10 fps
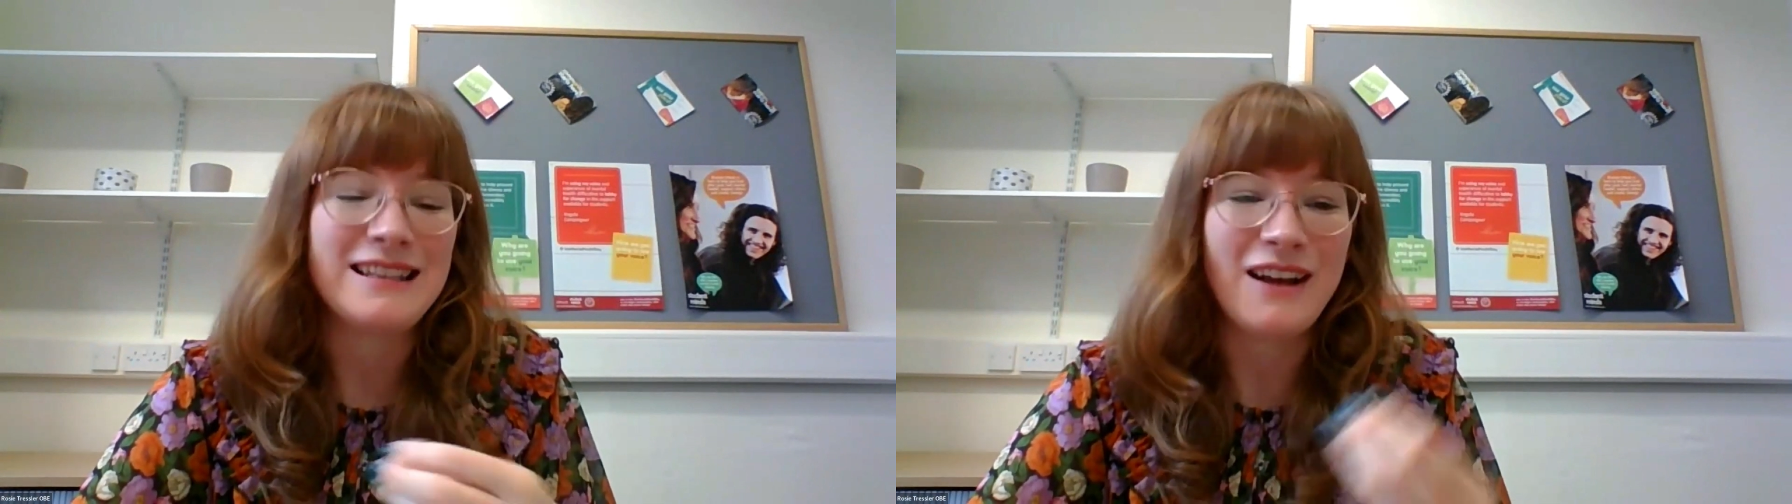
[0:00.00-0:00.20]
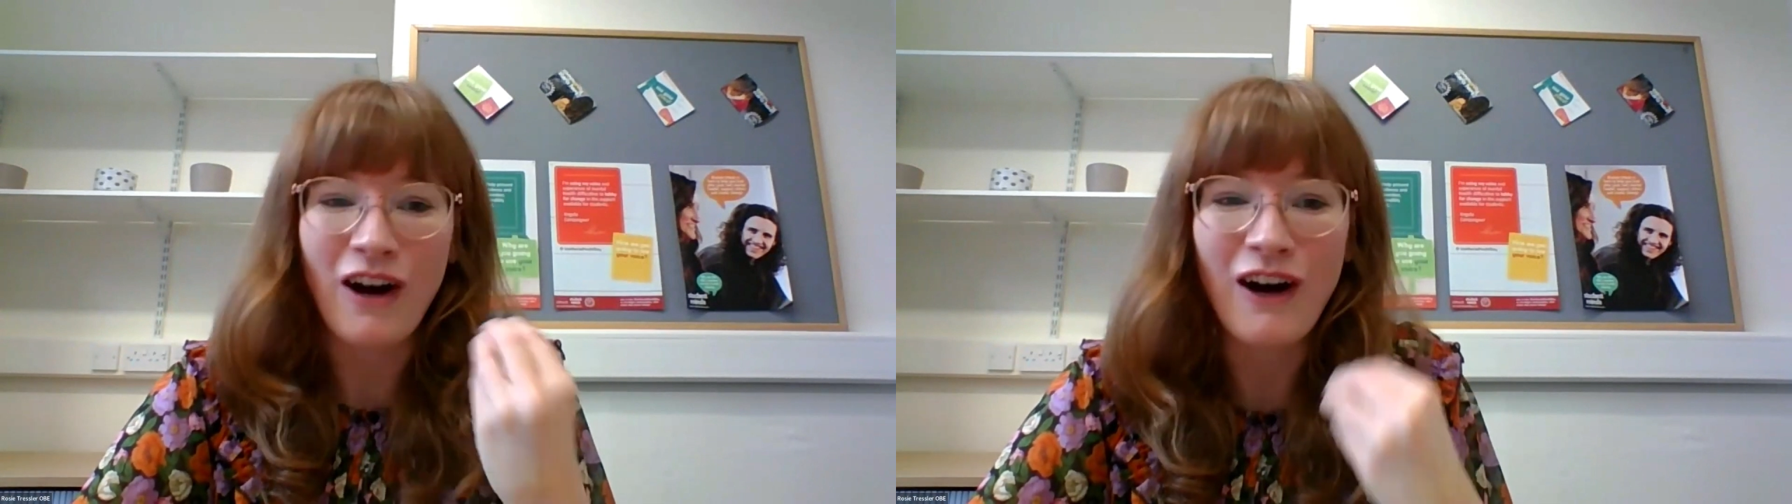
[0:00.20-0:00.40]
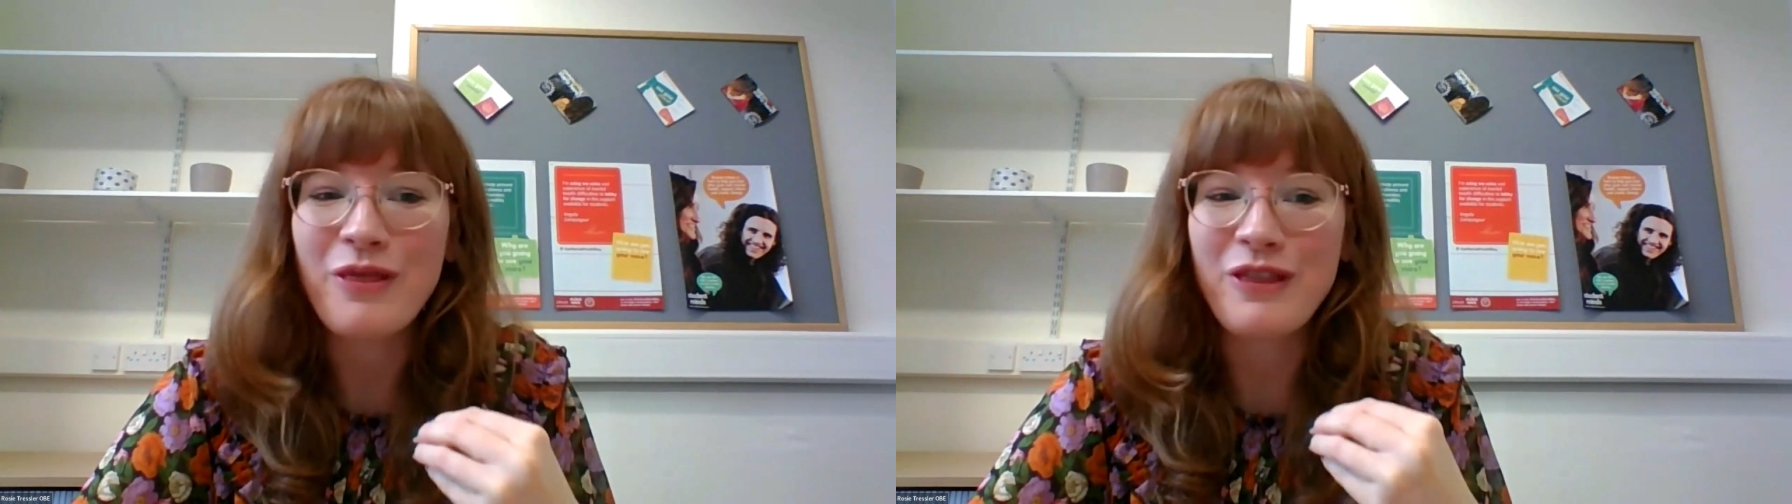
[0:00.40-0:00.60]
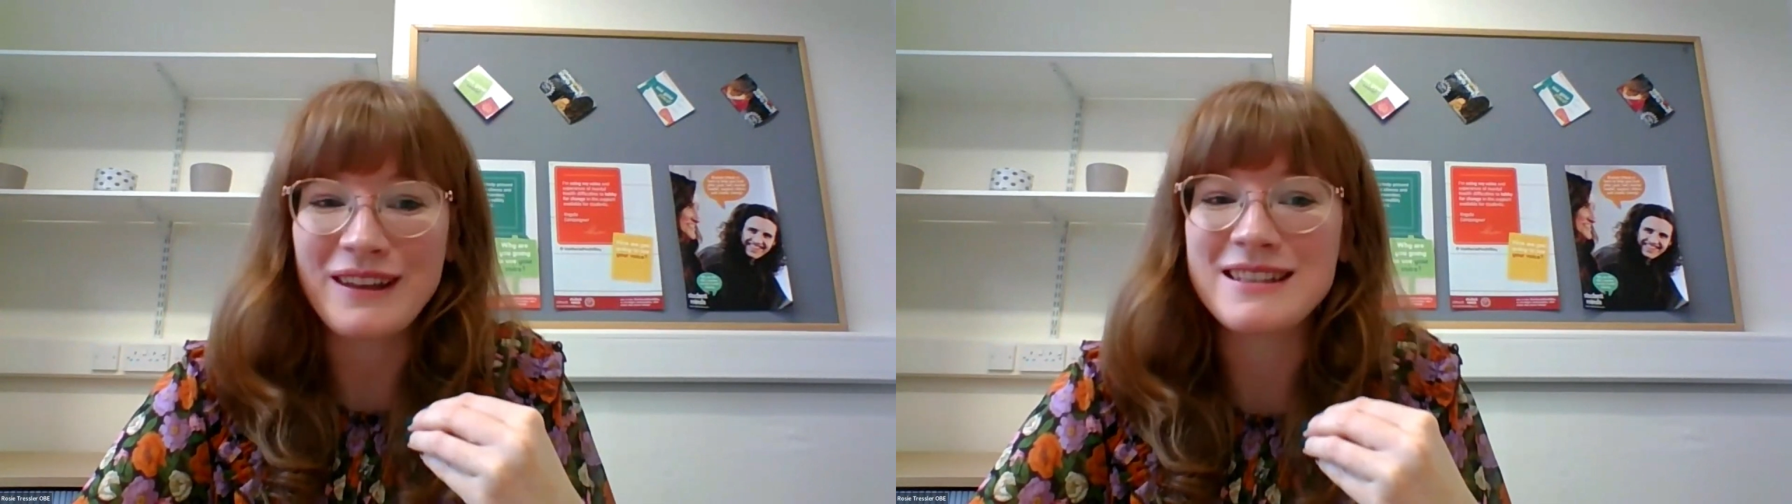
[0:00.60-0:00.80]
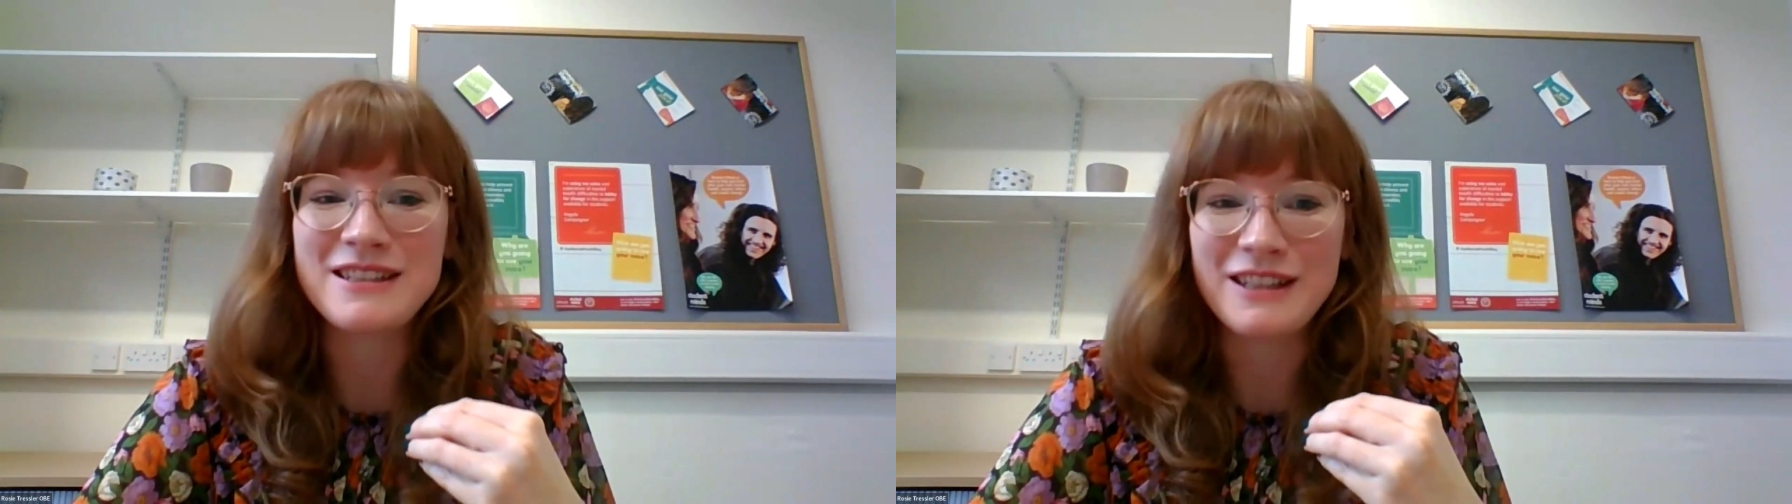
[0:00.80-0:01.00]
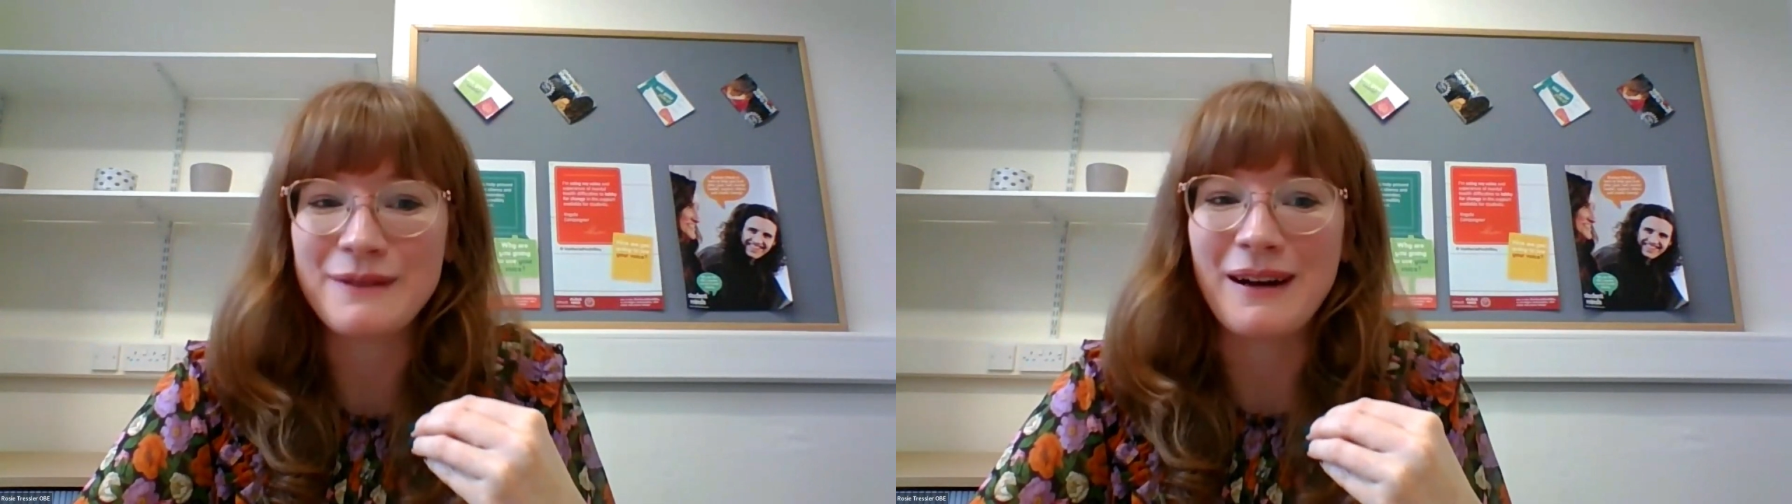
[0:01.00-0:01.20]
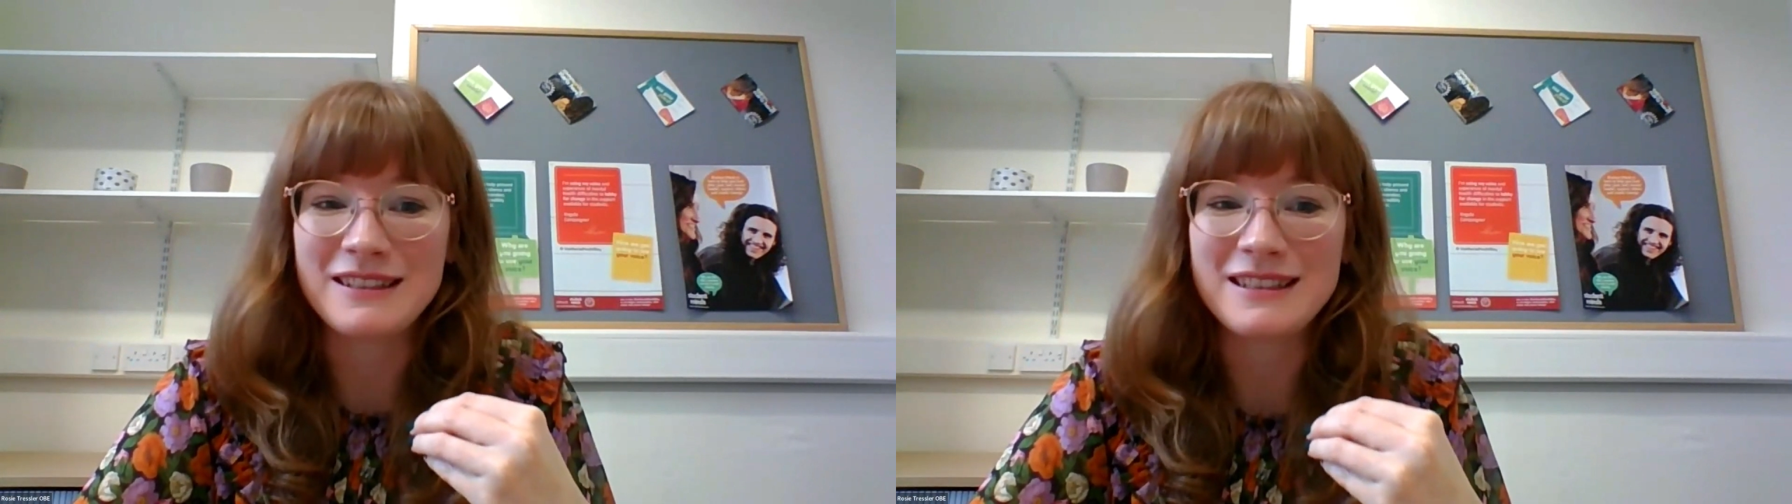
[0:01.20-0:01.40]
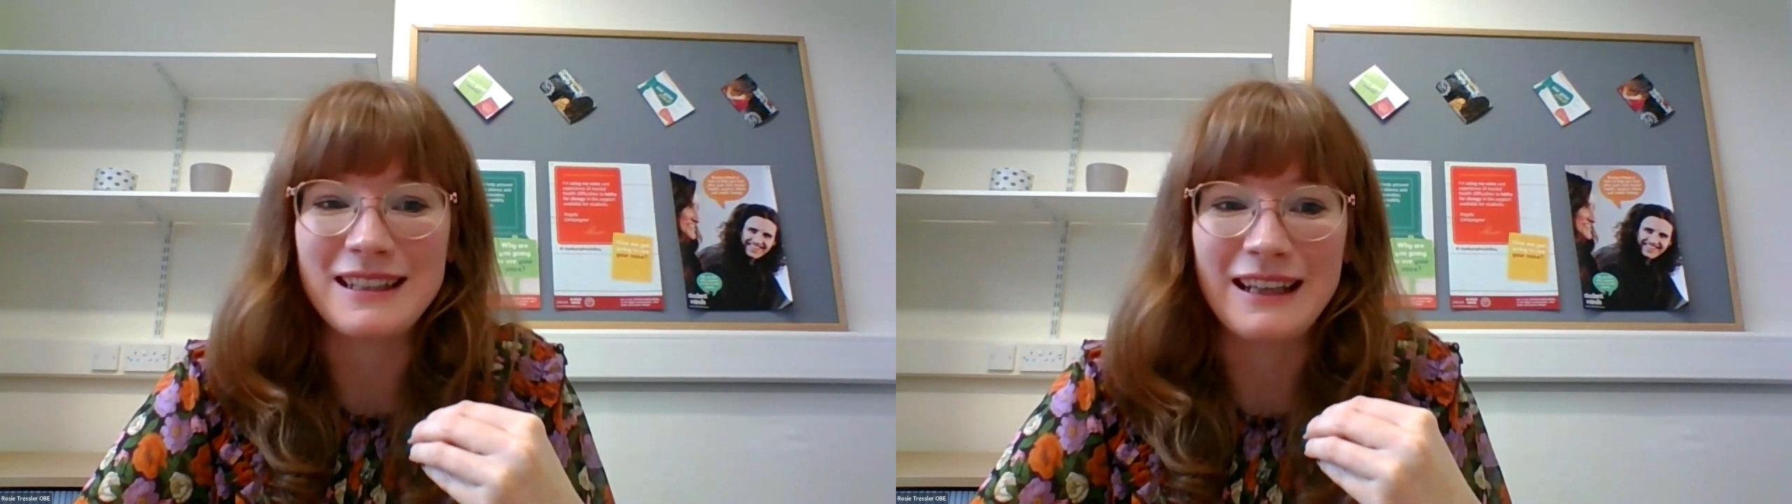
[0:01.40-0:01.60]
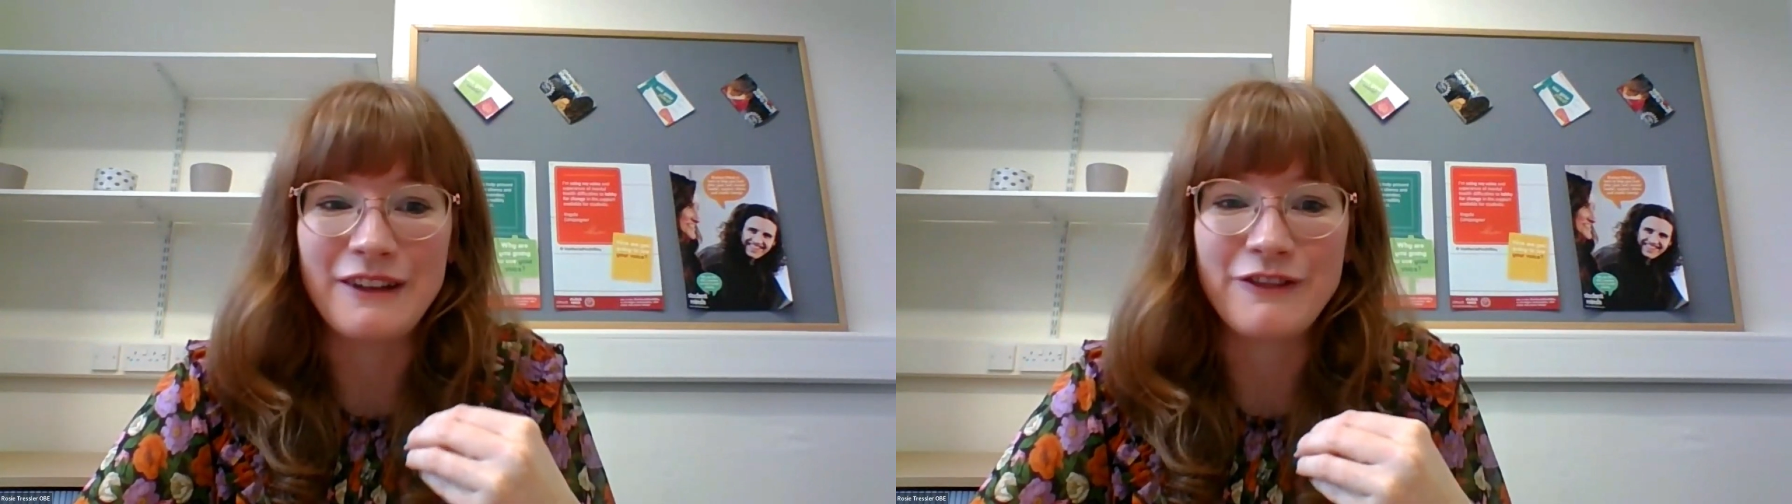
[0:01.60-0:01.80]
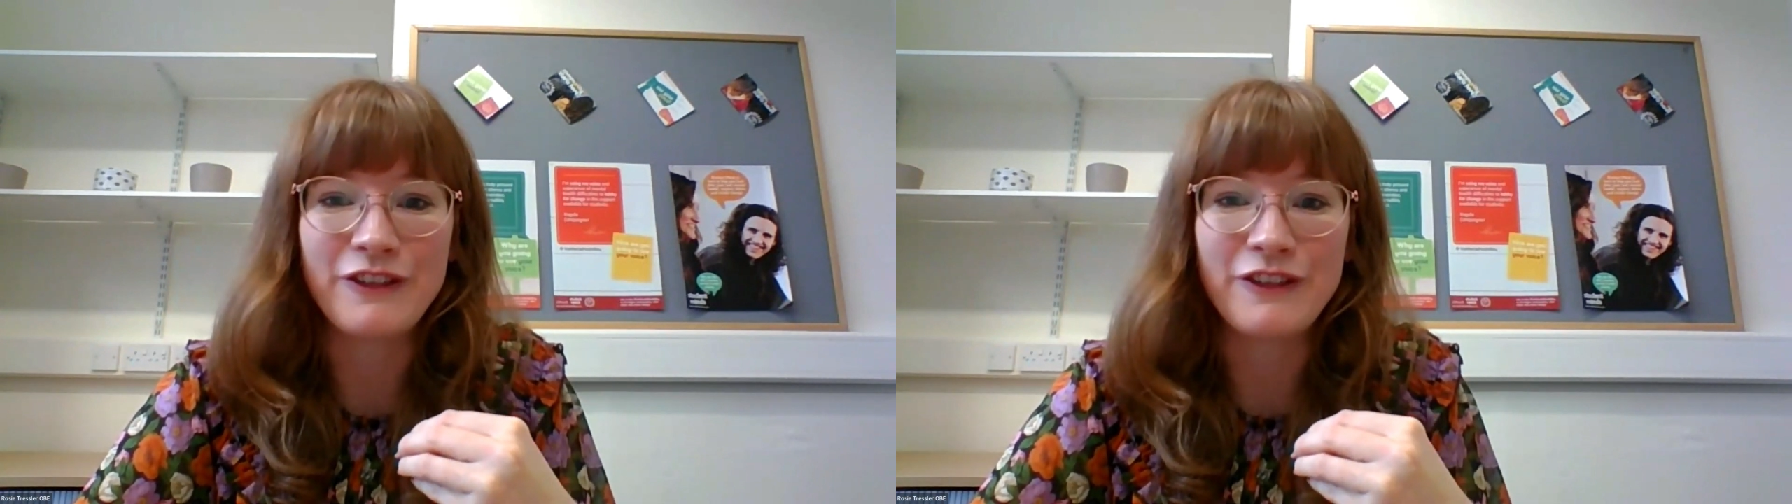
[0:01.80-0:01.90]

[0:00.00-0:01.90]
a hard thing to do actually